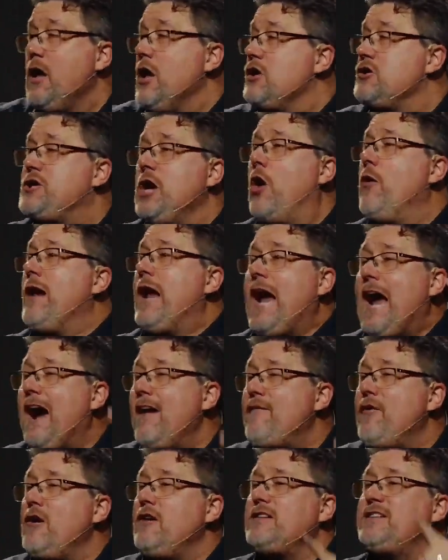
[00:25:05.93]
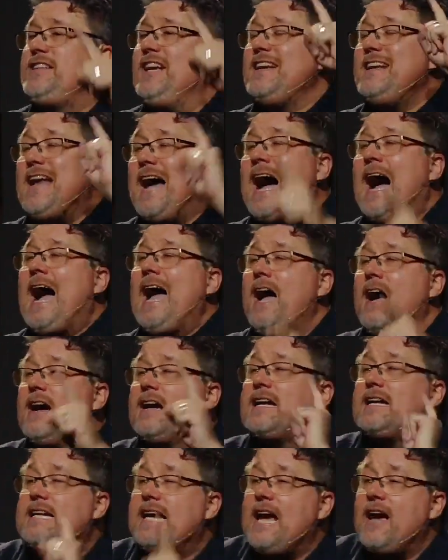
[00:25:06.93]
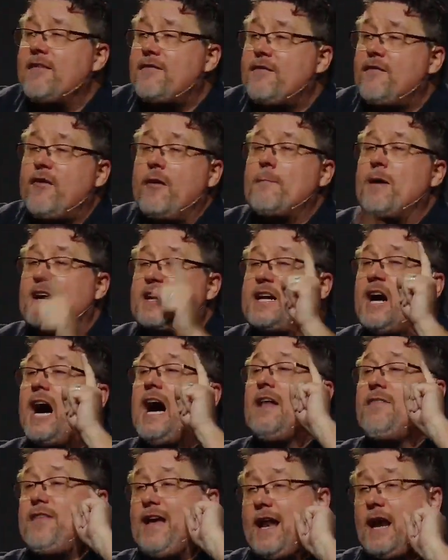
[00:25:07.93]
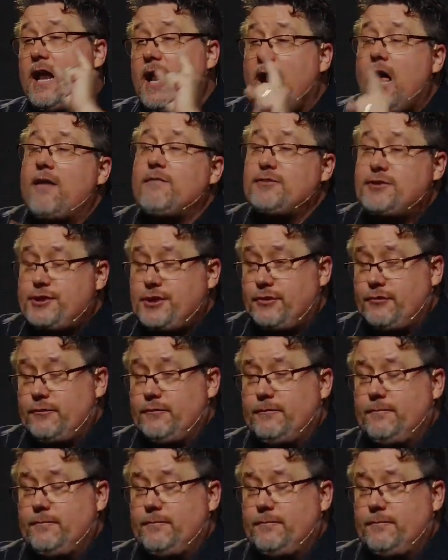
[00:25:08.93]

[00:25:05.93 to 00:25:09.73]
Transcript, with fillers: Don't ever deny a gift from a God that loves you.